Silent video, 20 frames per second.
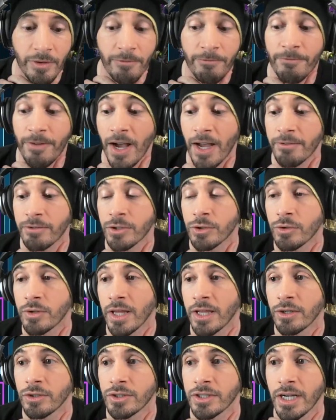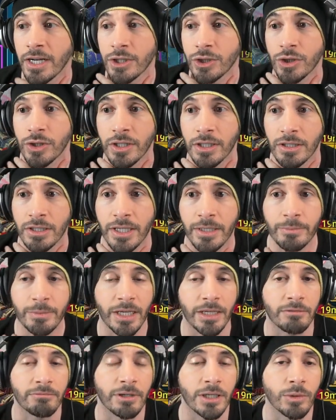500 energy, I shouldn't have claimed
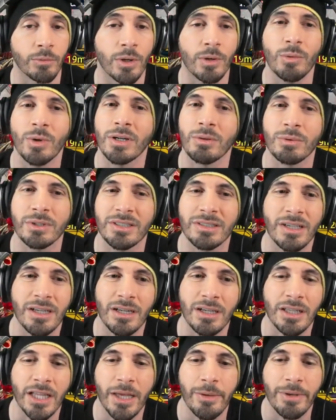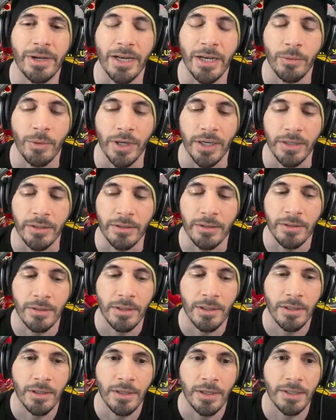that right away. Well, it's going to claim it anyway.
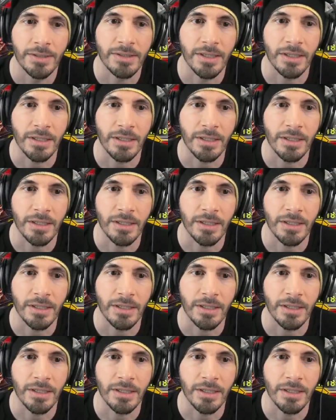It's going to